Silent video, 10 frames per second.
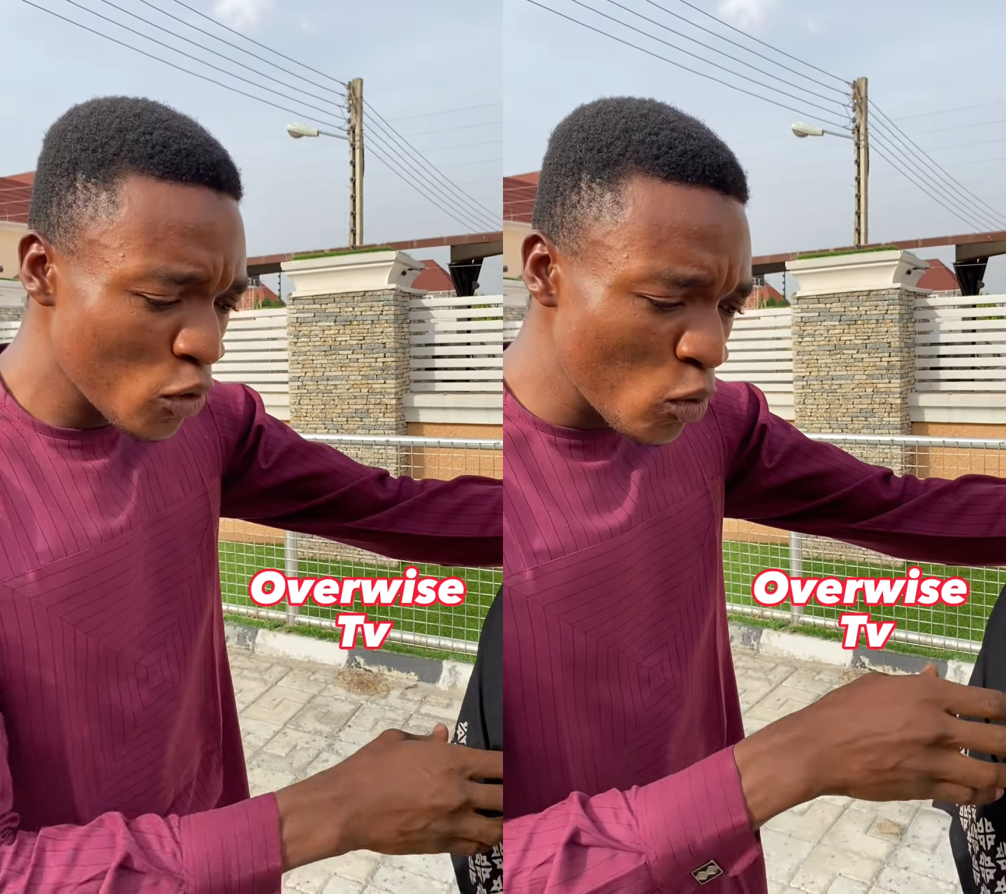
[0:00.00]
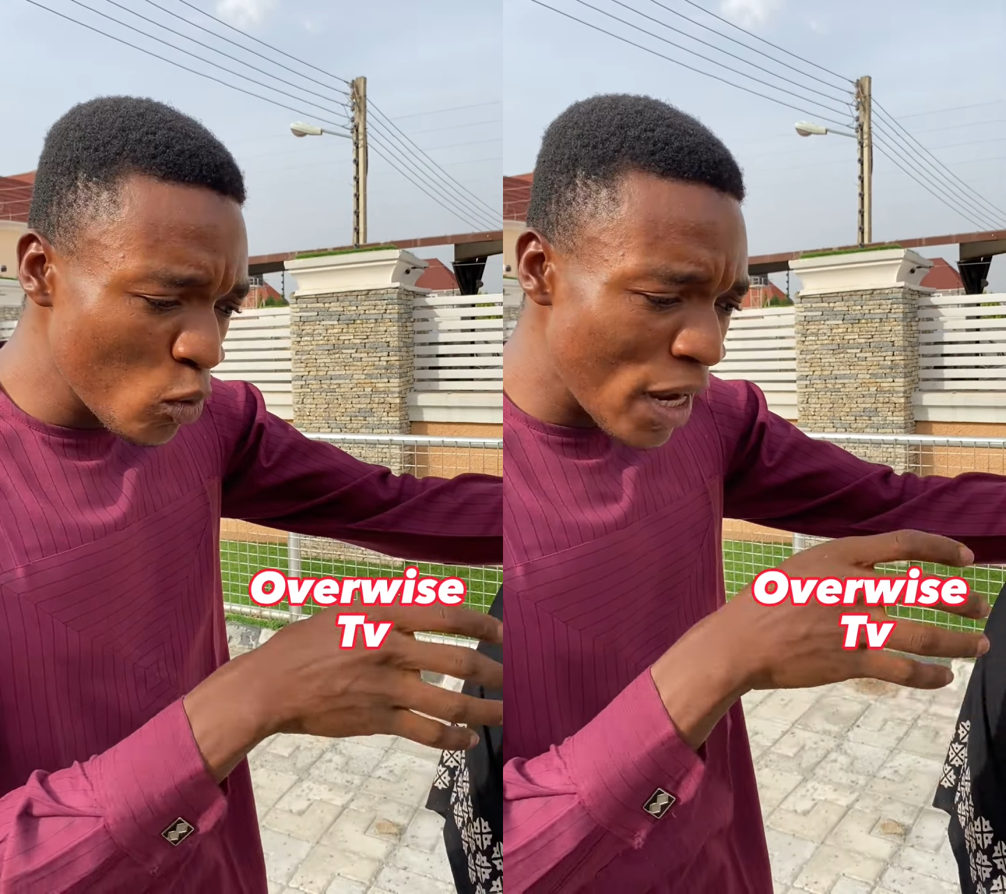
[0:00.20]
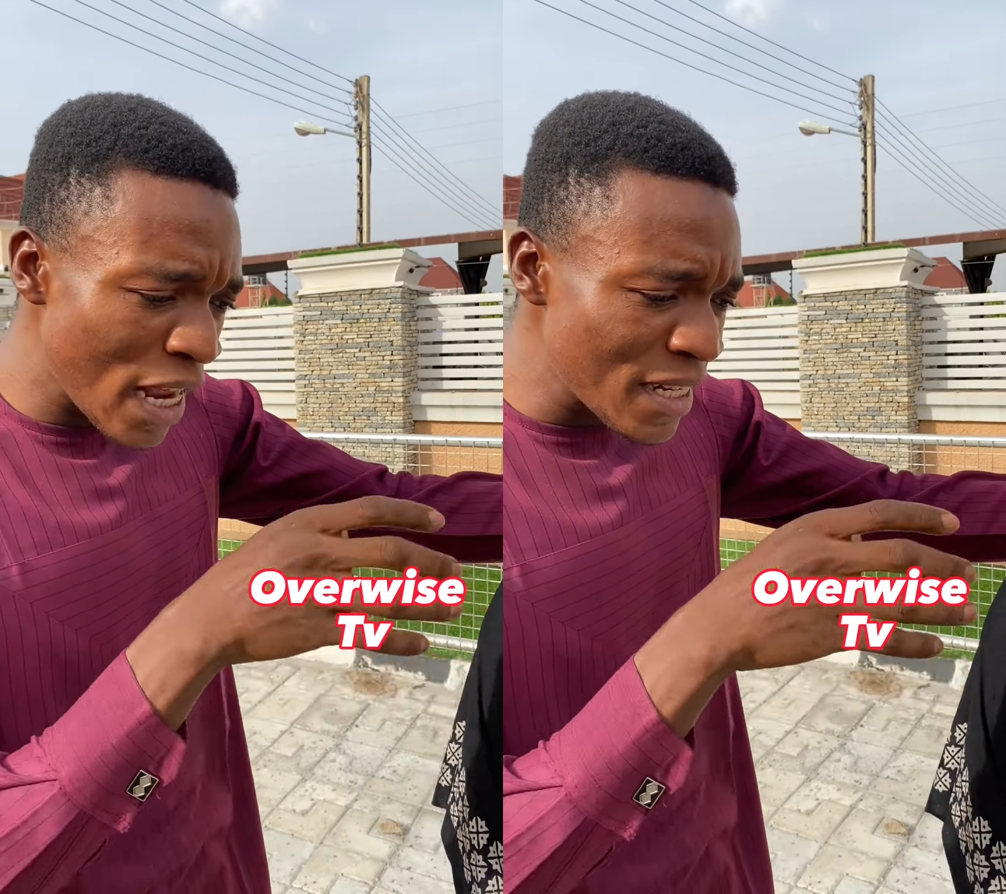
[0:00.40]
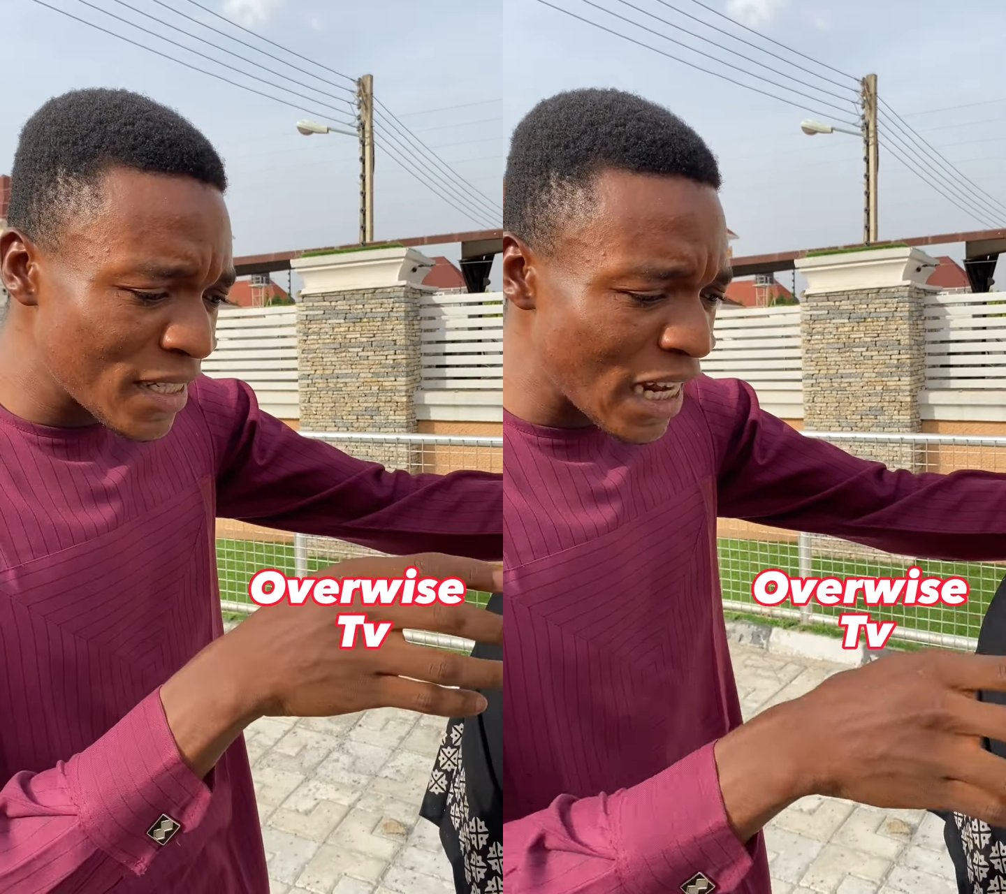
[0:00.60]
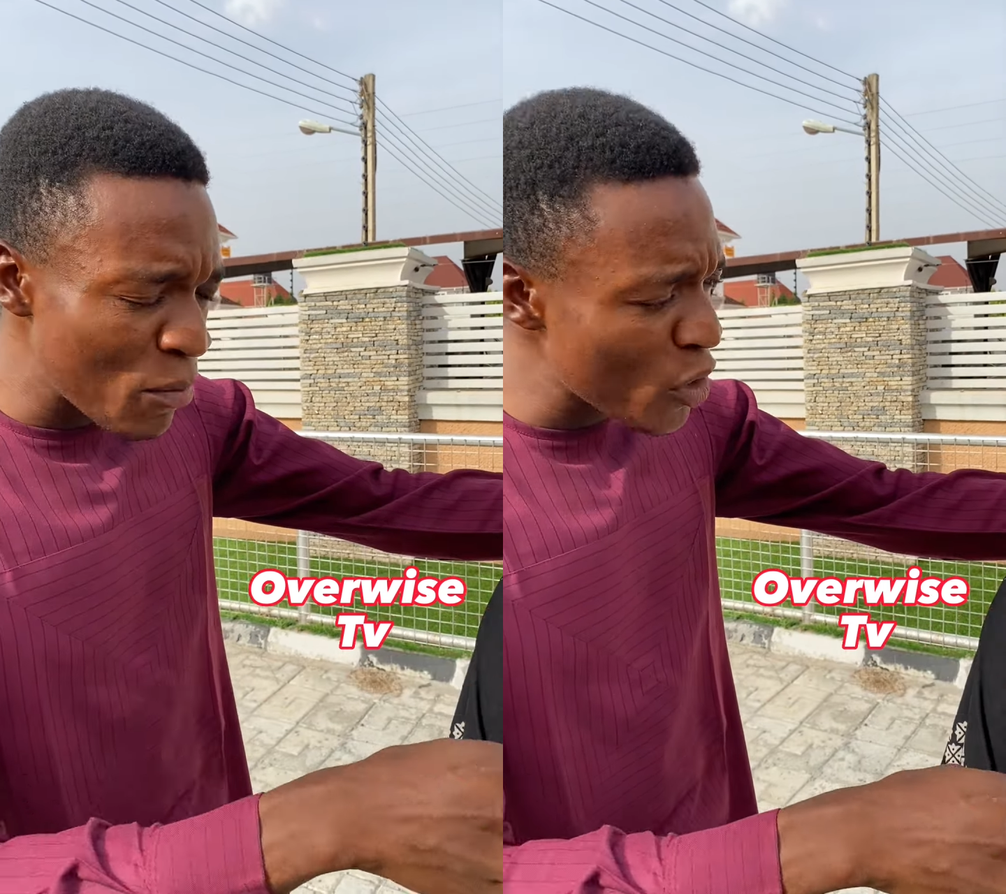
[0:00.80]
you
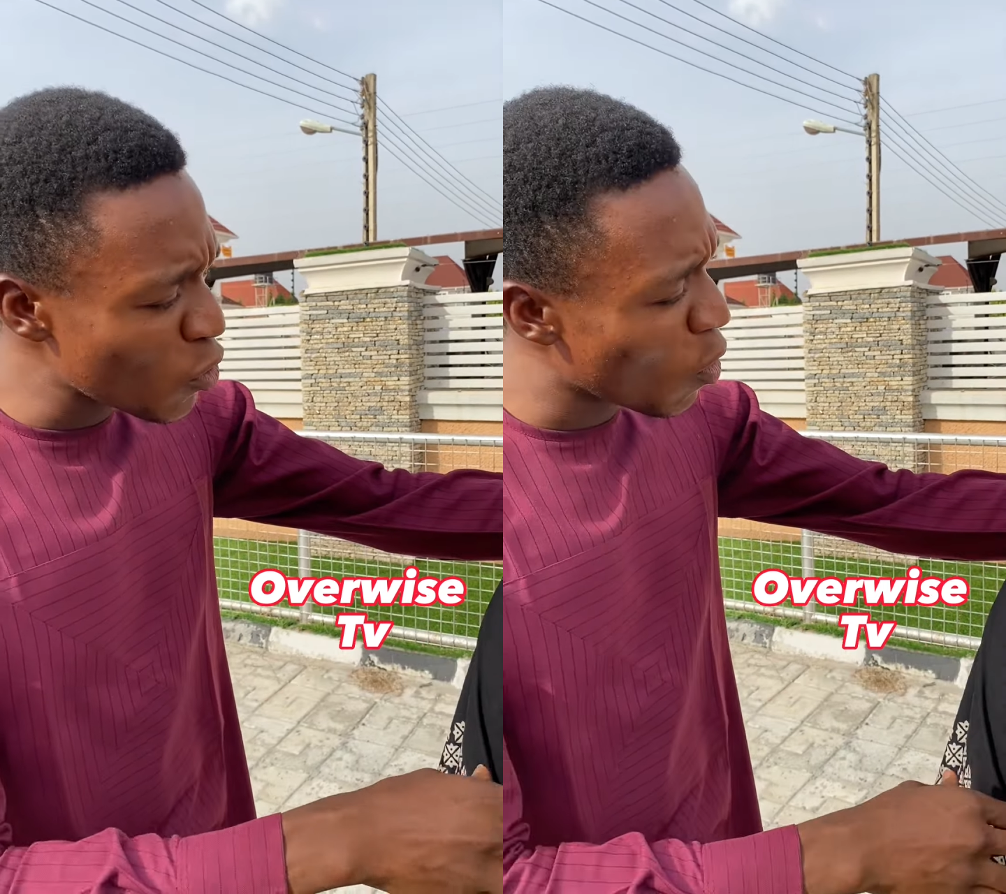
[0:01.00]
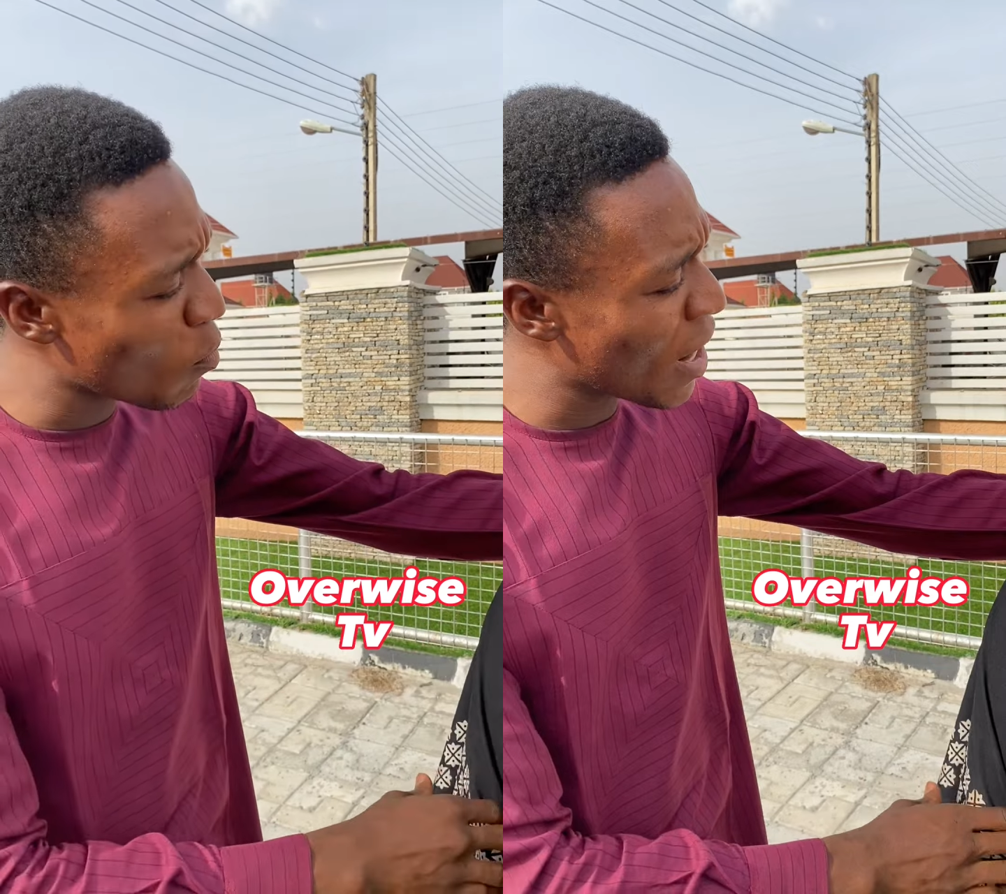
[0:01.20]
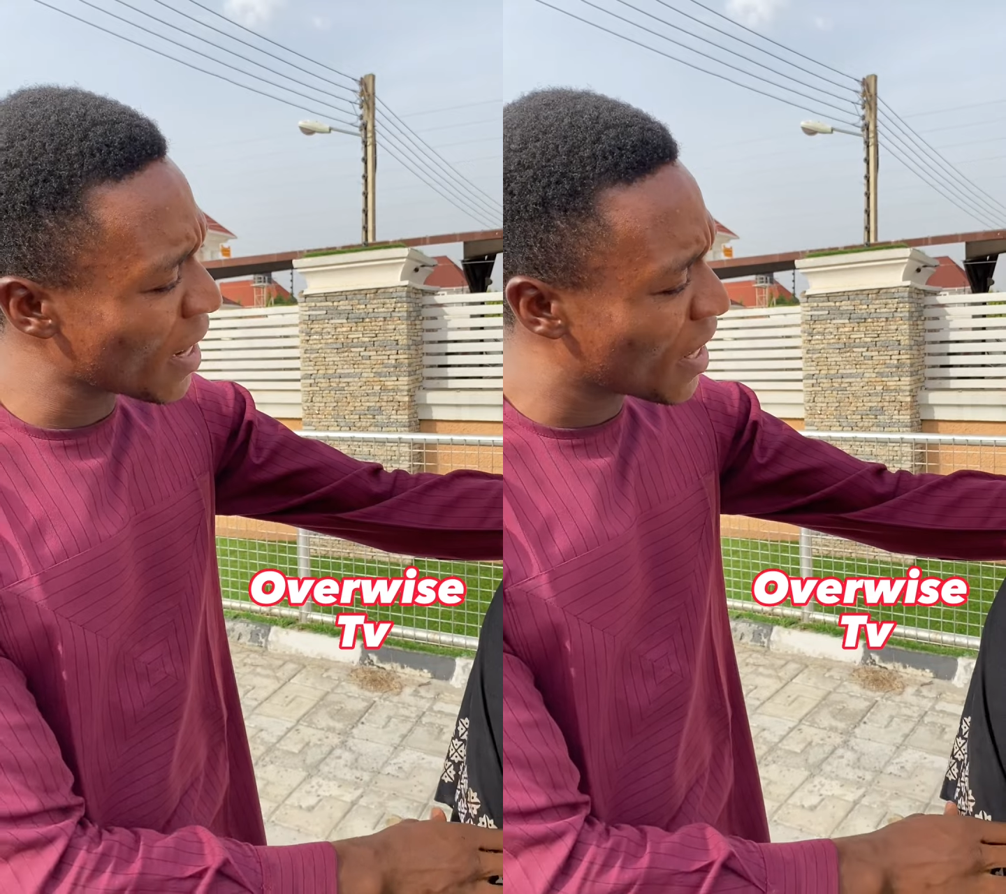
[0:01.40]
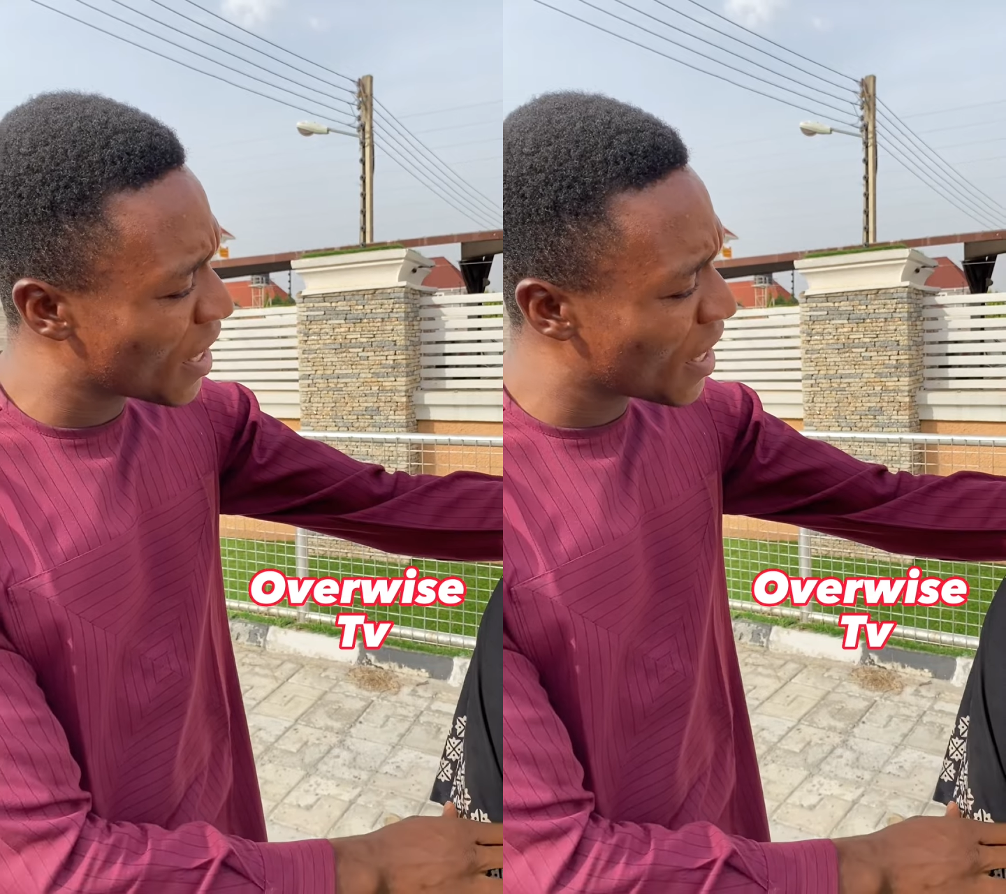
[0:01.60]
examine your man